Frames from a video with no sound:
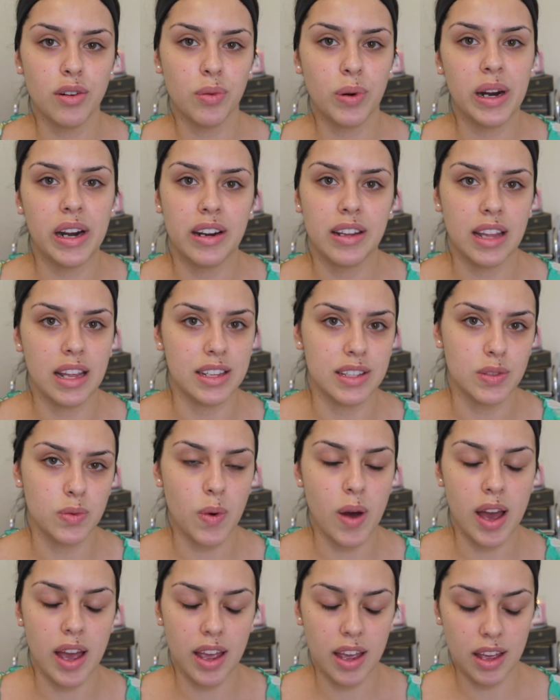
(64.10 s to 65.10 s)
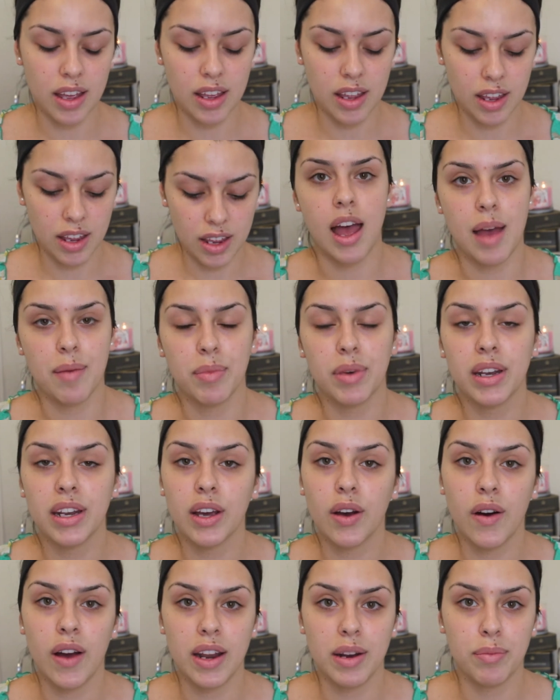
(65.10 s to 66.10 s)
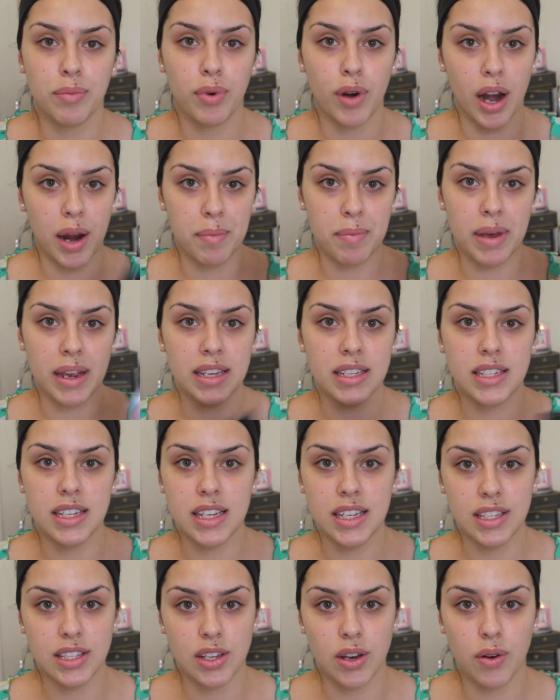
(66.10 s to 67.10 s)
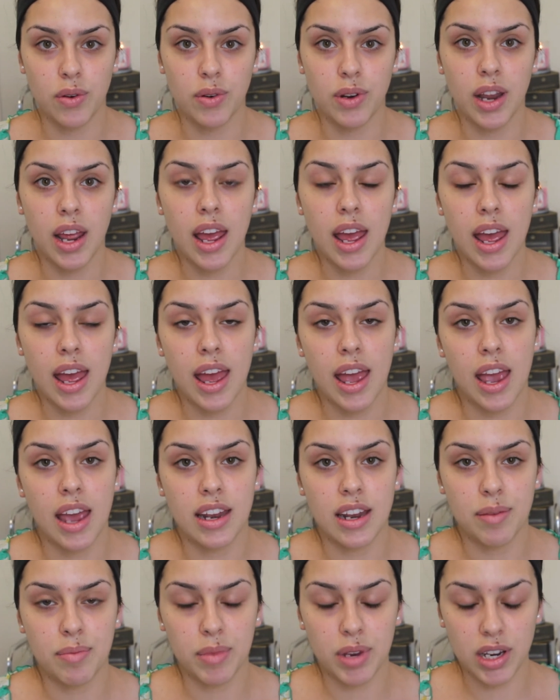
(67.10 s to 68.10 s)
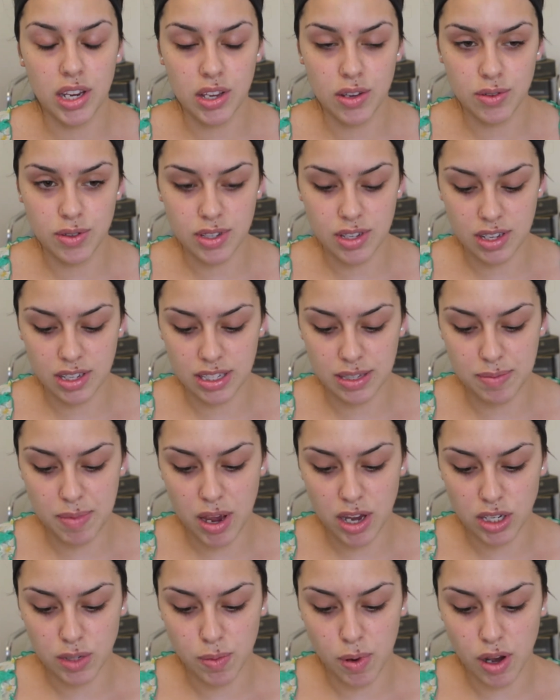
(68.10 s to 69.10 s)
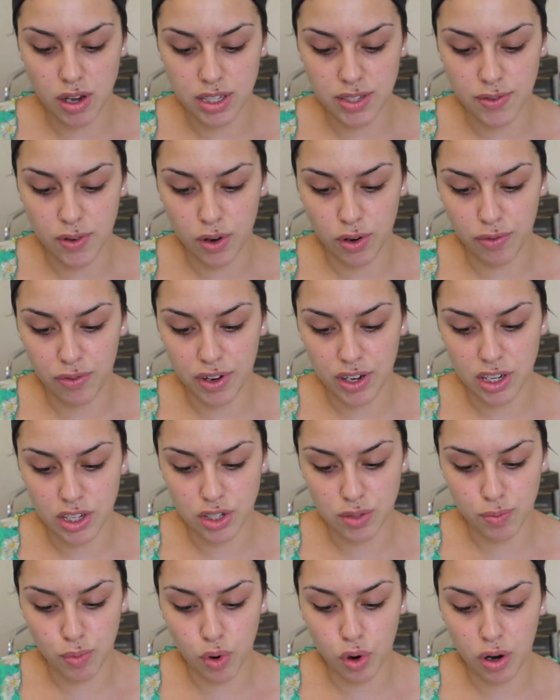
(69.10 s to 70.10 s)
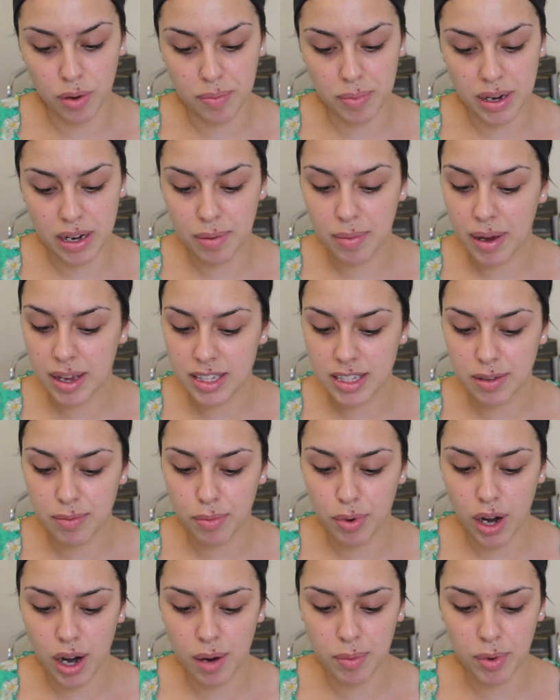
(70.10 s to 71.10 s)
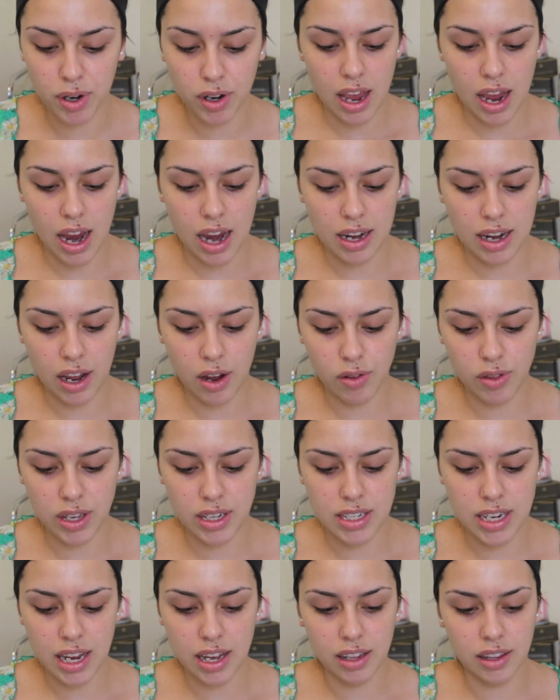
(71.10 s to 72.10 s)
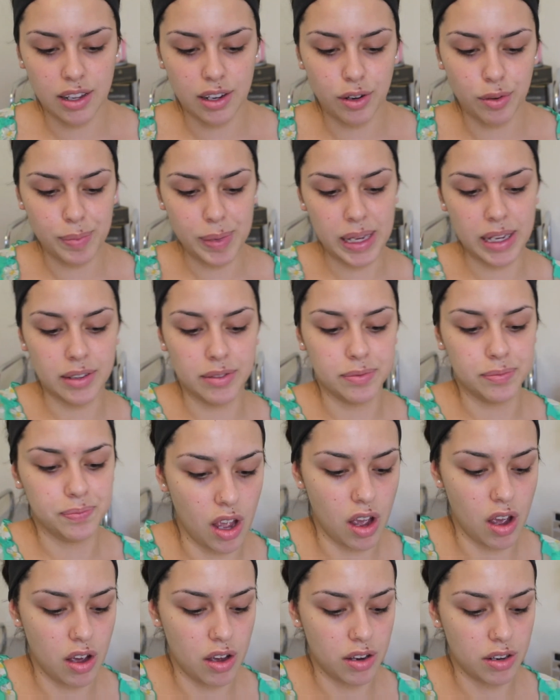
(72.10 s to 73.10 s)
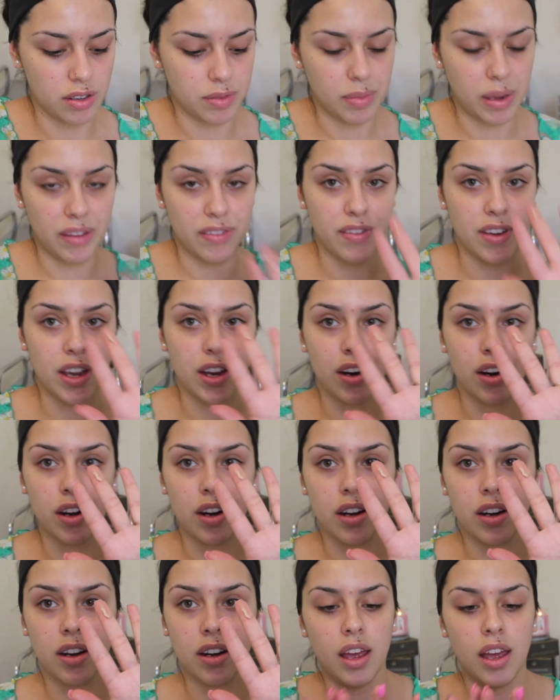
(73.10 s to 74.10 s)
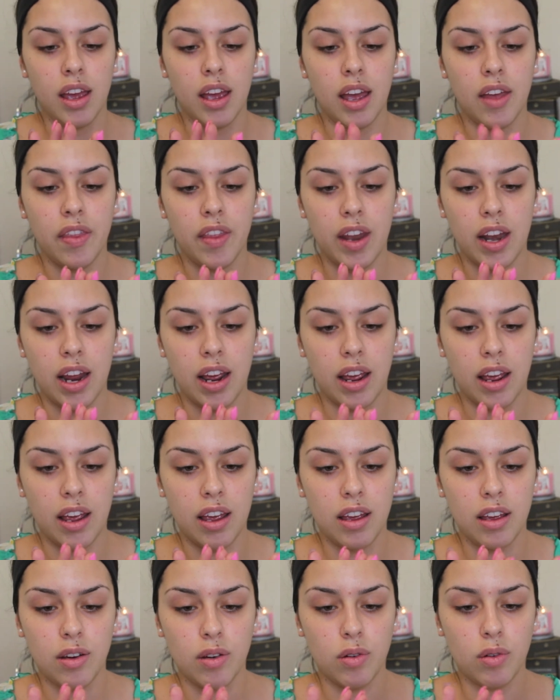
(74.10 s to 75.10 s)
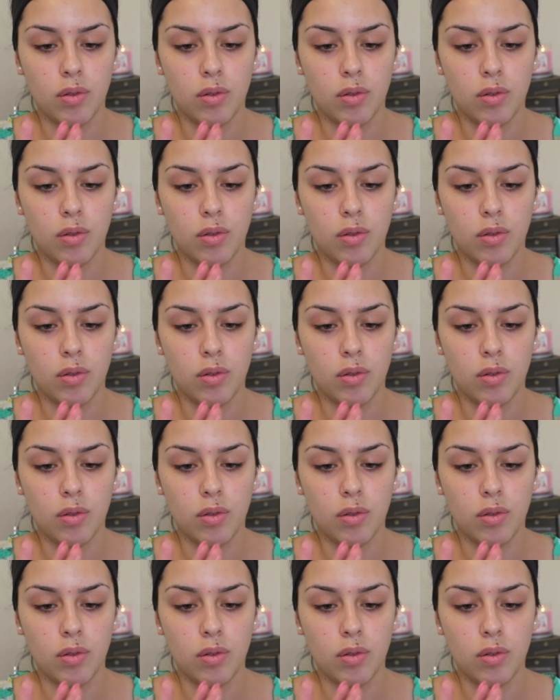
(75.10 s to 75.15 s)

weird, that's why. I'm going to go ahead and prime my T-zone, and I'm going to use the Smashbox Photo Finish Pore Minimizing Primer. And I only take a little bit on my finger, and then I